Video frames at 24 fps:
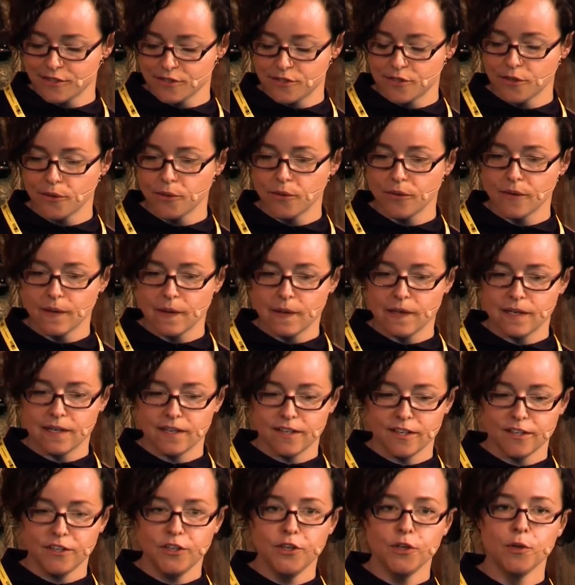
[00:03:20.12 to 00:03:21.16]
So
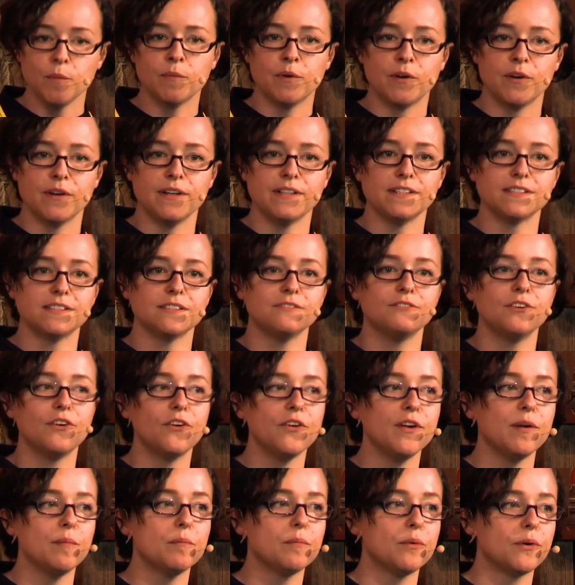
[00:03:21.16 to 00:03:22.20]
humor is a
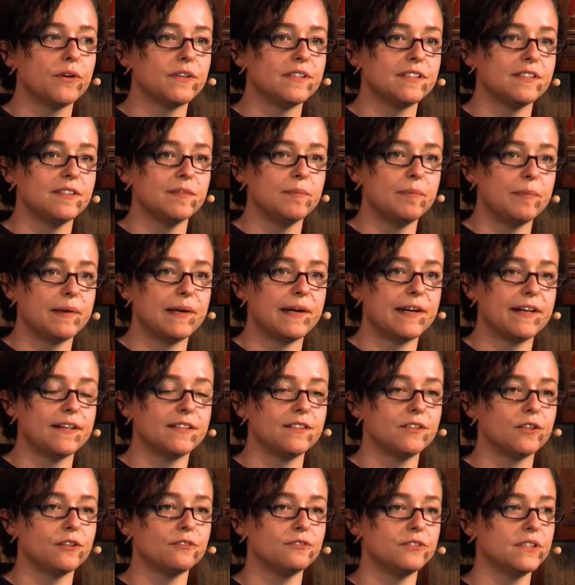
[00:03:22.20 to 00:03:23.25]
very important
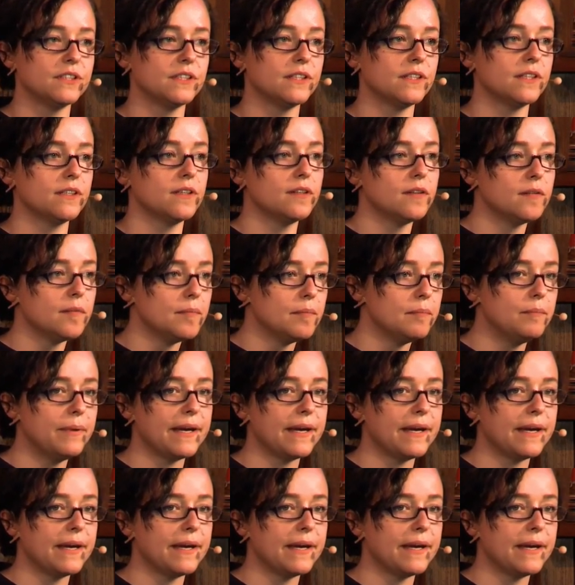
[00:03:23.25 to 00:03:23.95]
part of the